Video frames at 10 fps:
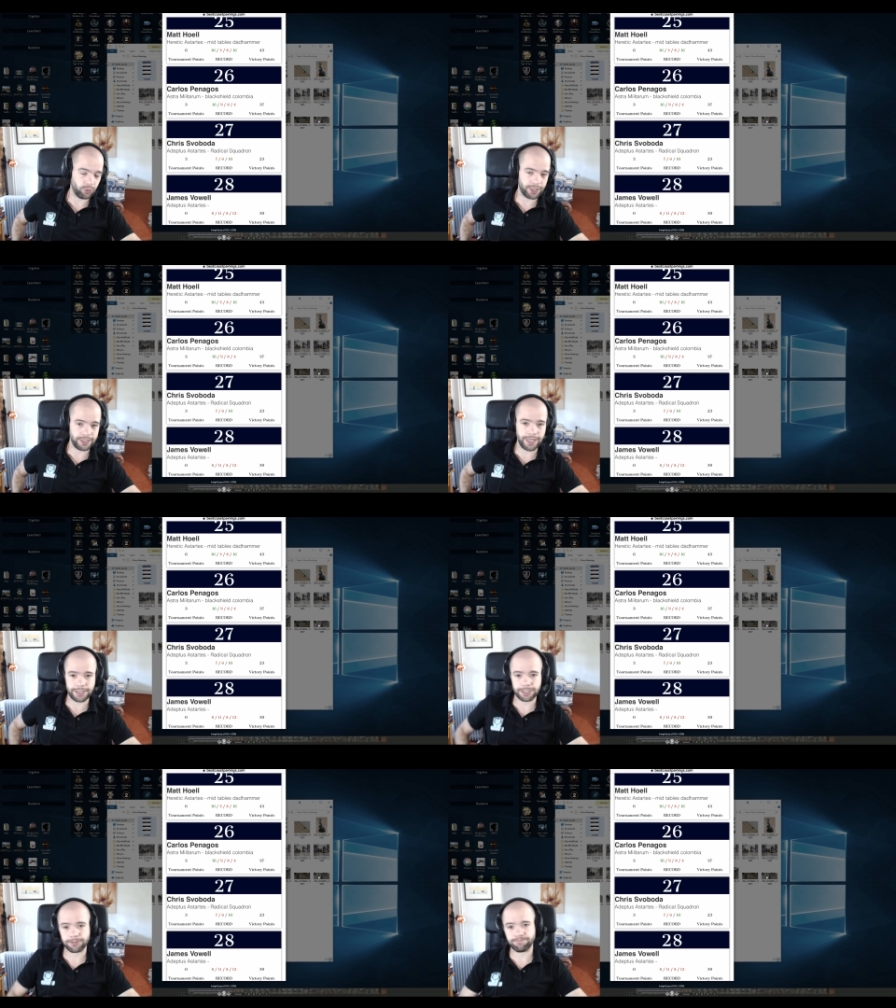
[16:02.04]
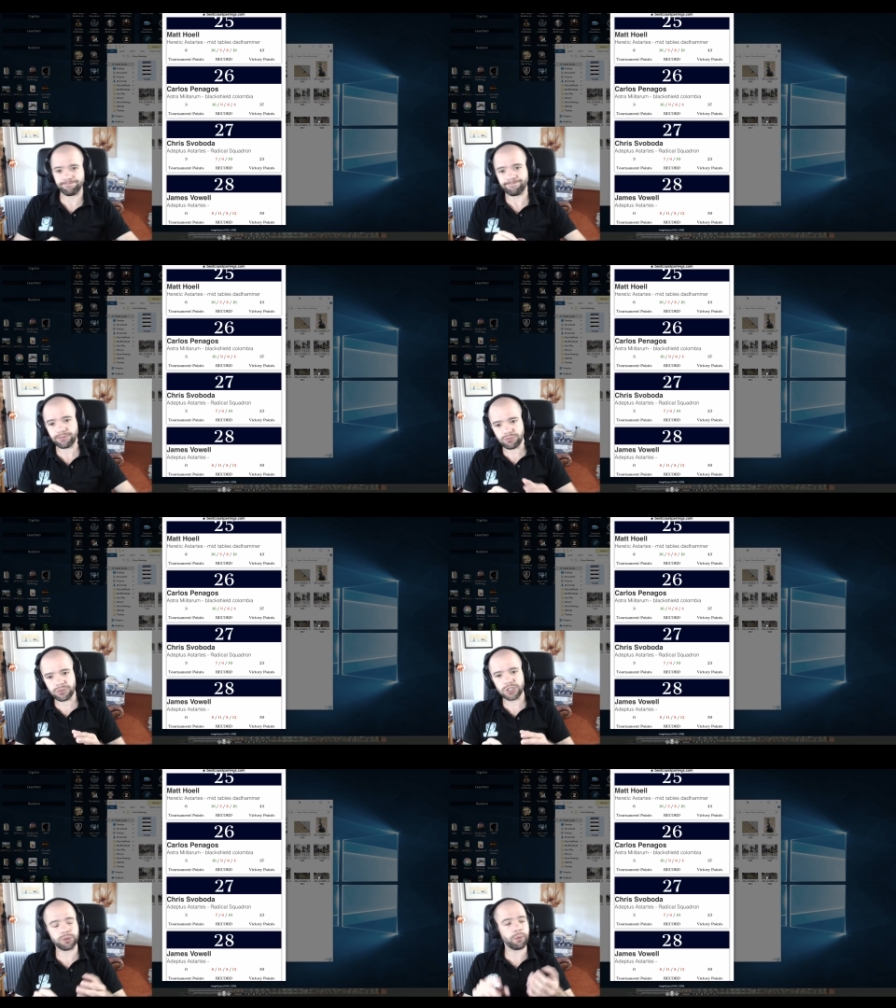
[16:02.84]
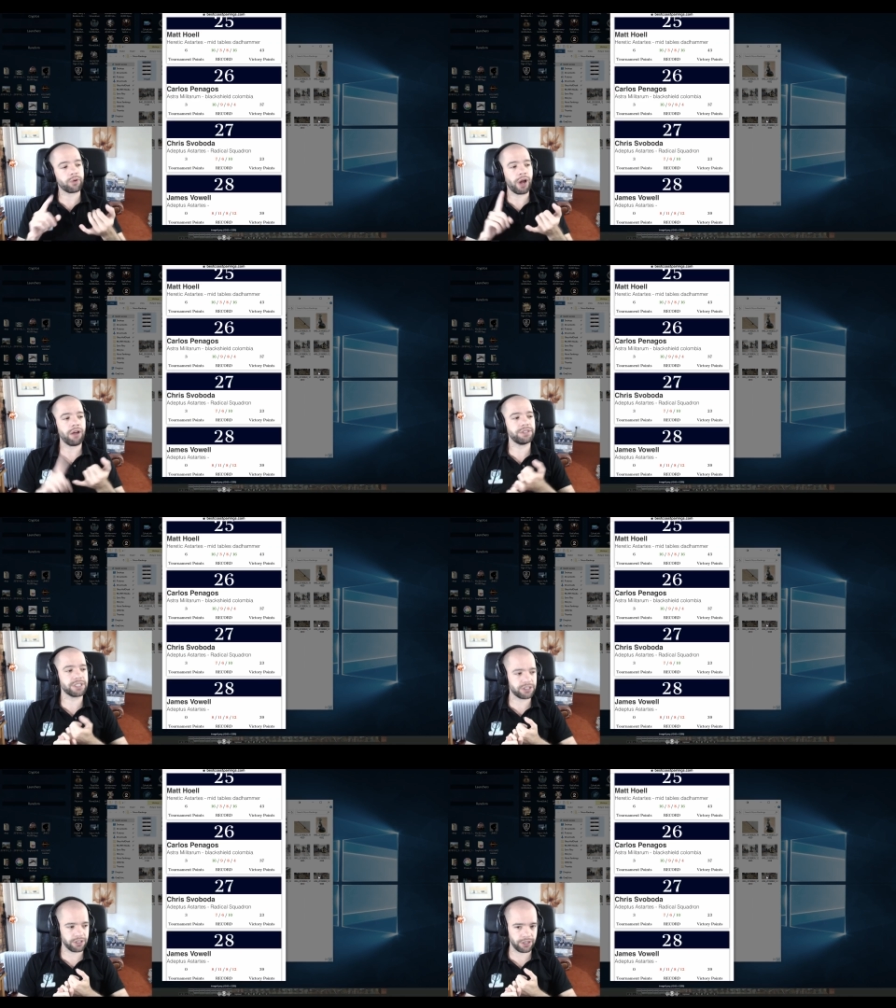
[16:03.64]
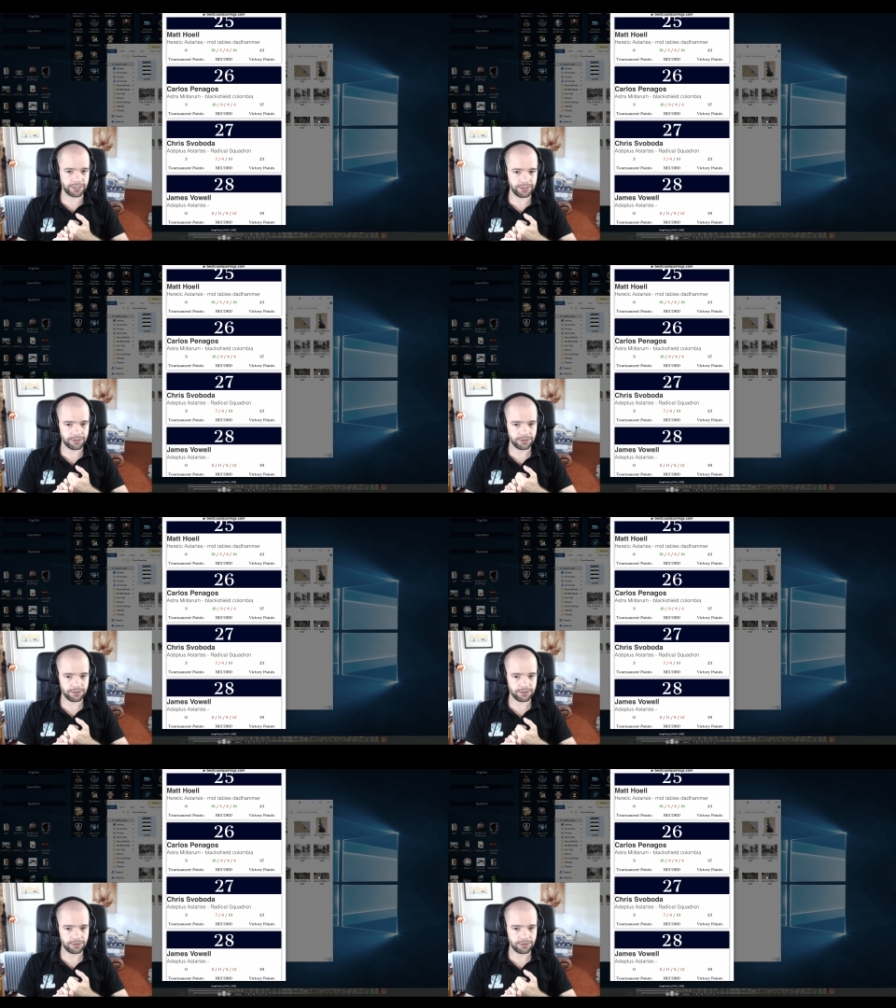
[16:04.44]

one, yes. So we've got Heretic Astartes.